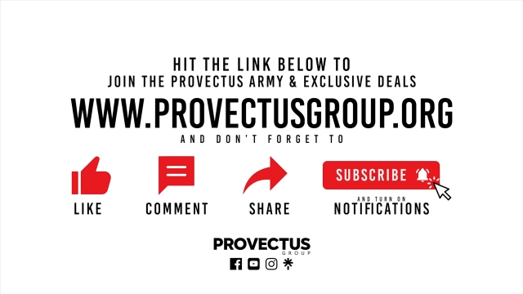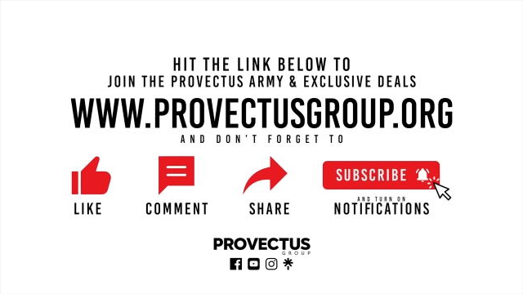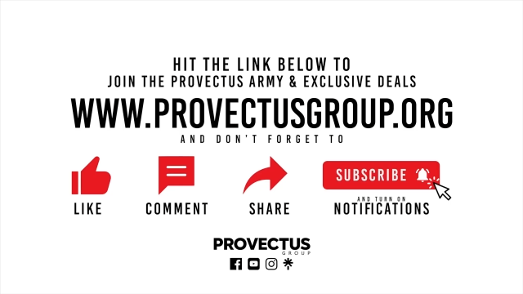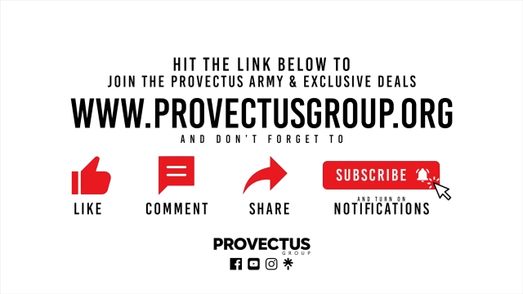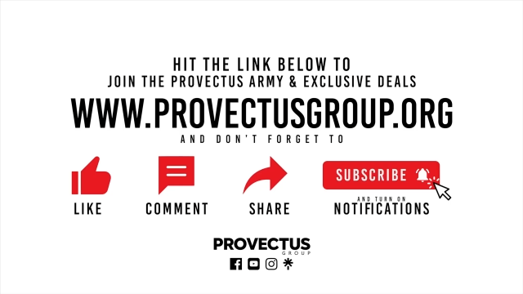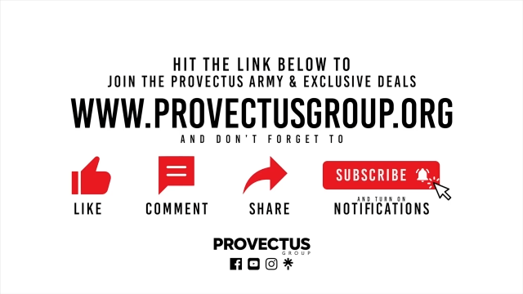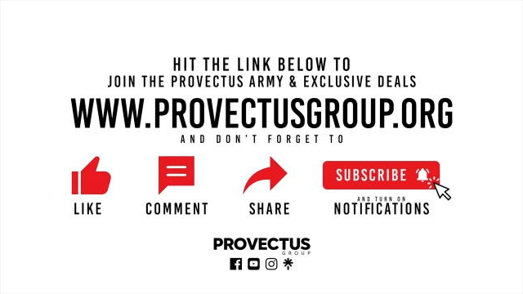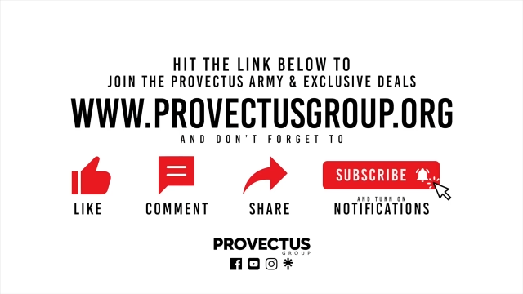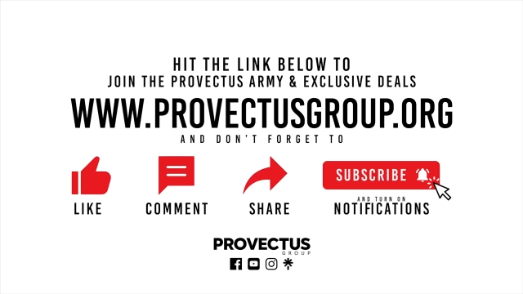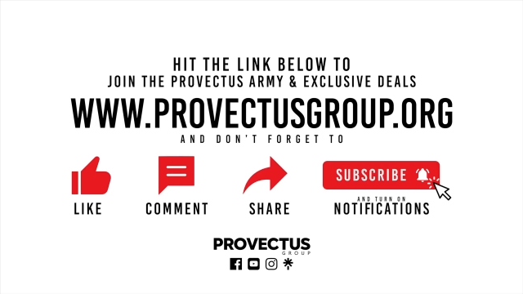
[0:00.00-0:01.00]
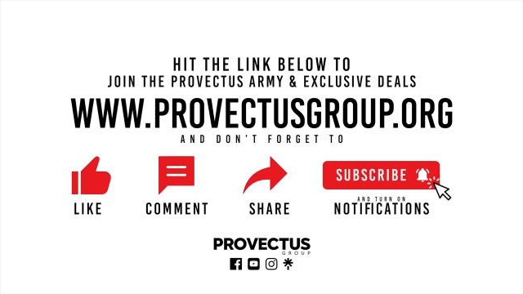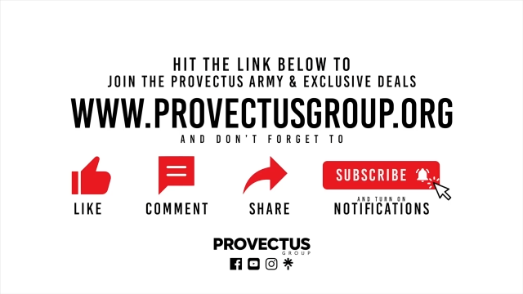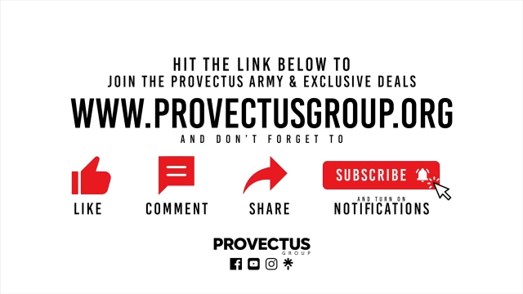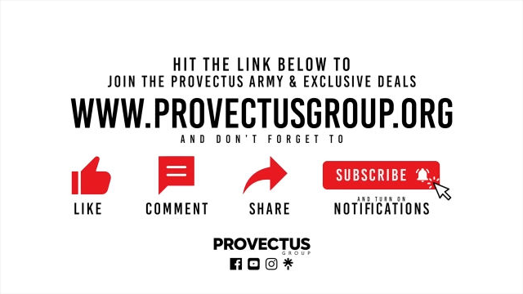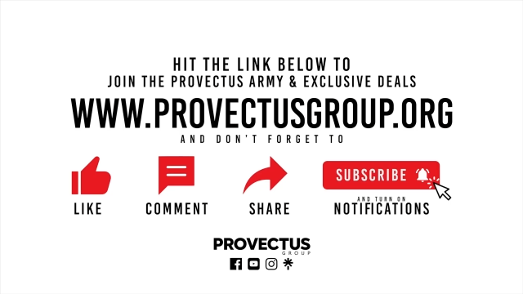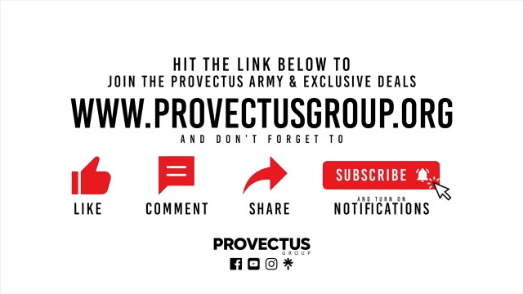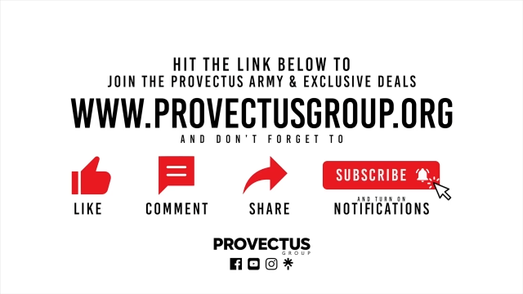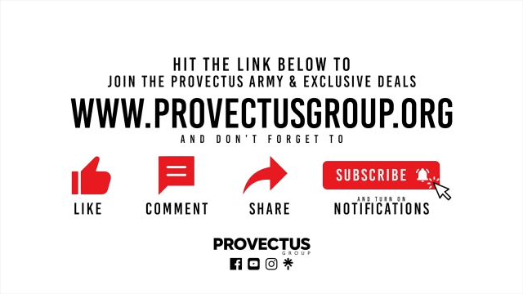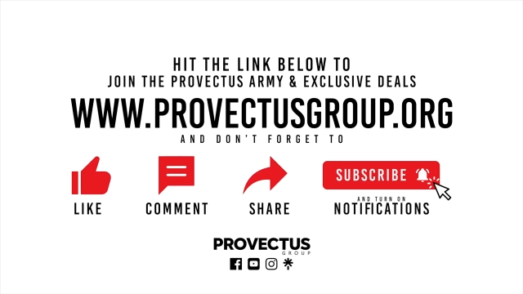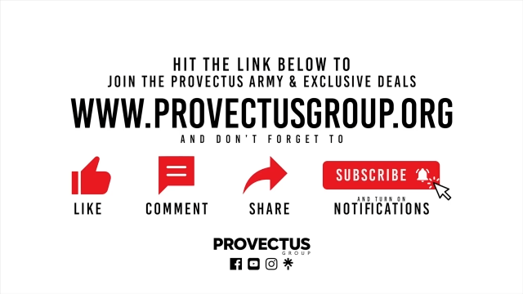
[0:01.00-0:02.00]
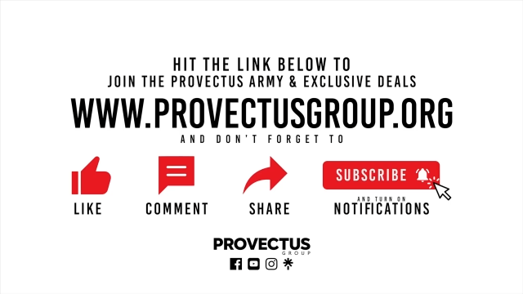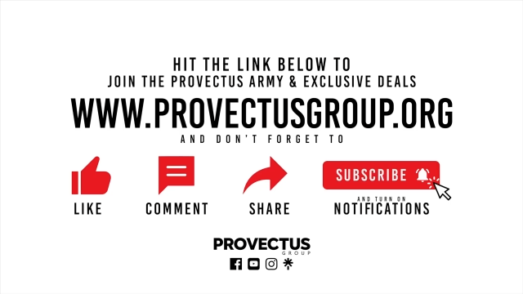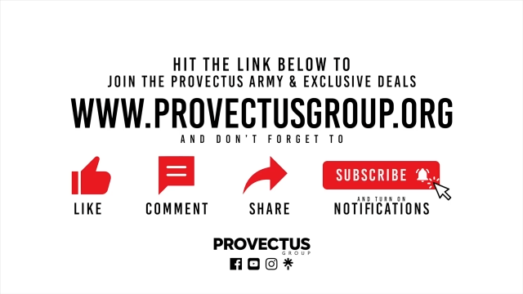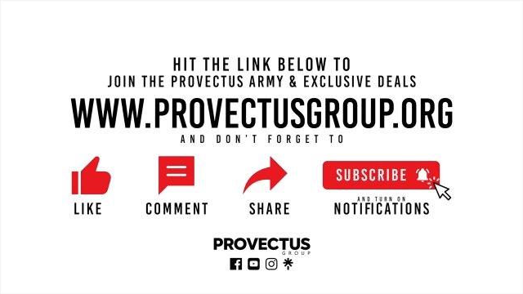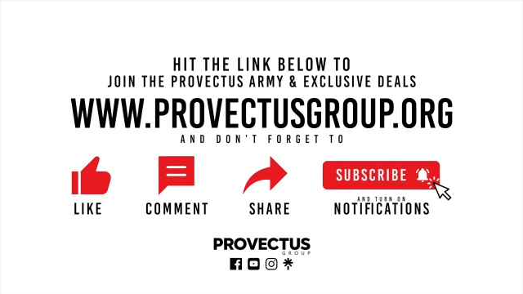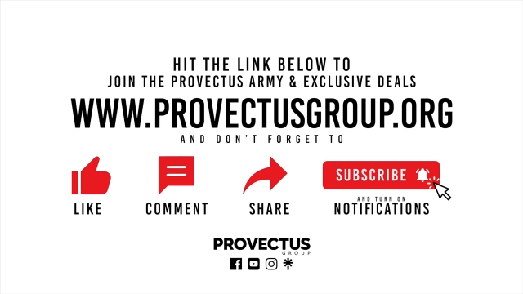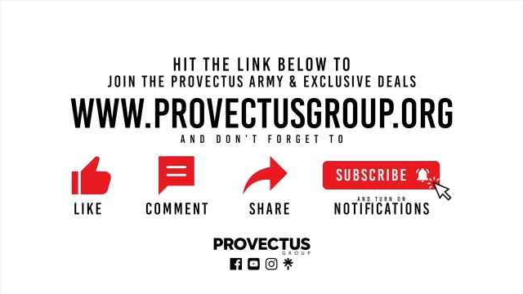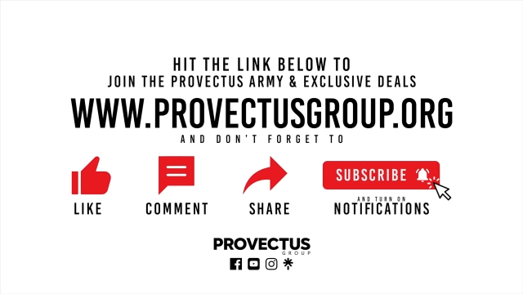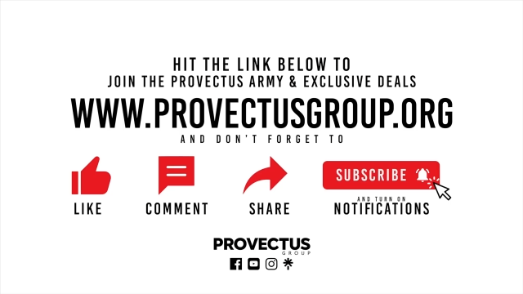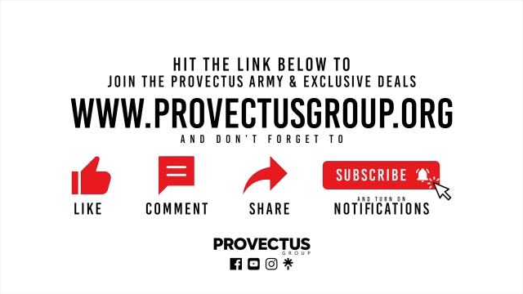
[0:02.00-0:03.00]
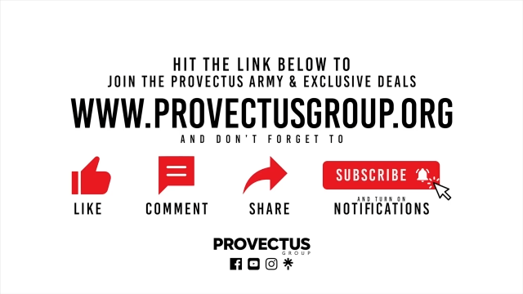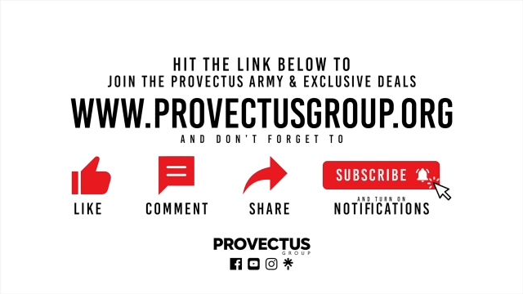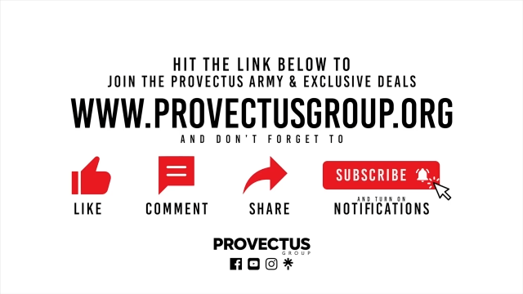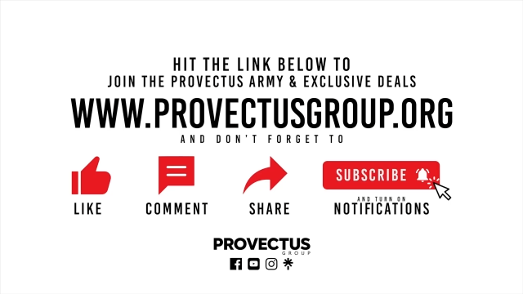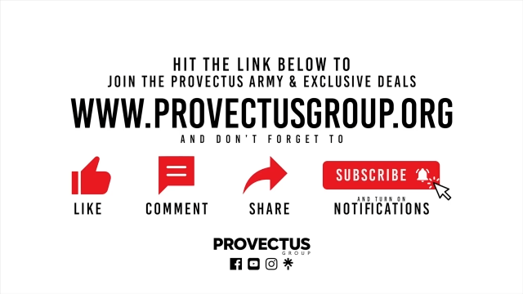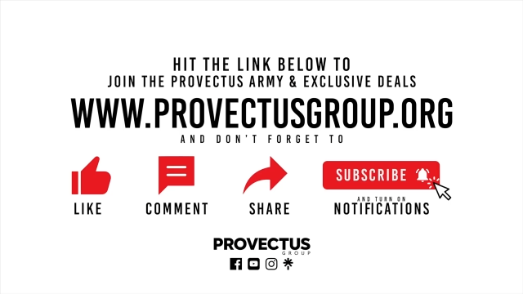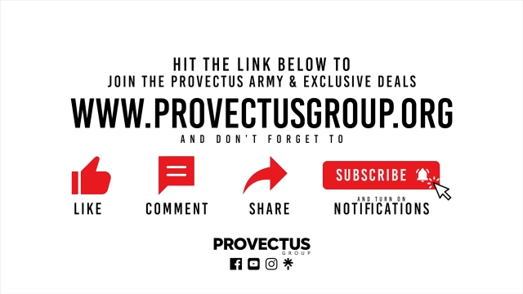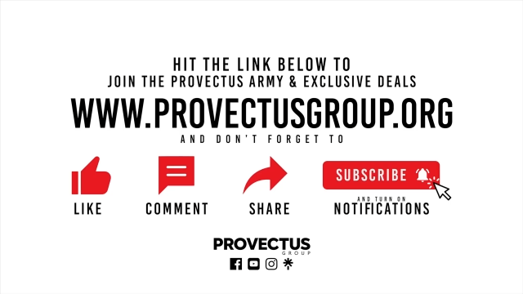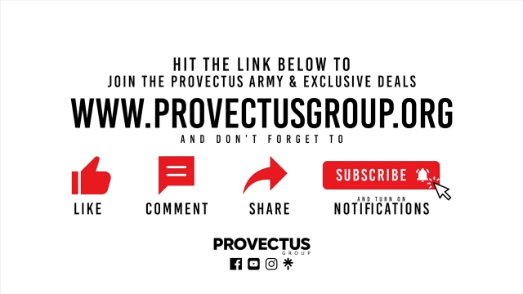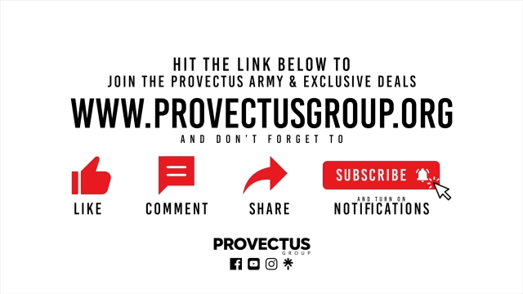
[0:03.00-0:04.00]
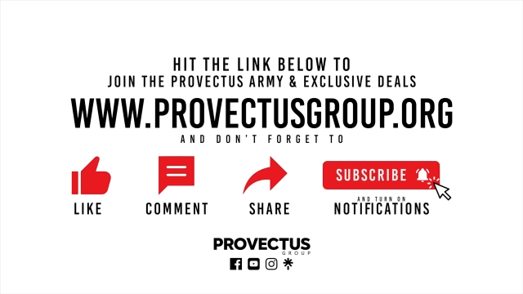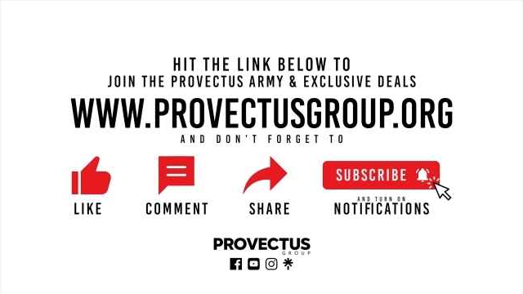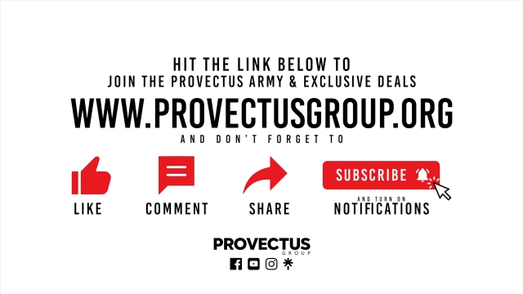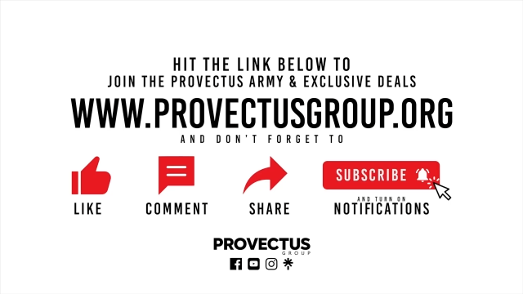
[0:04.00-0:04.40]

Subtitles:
No face is visible, so there are no lips to read.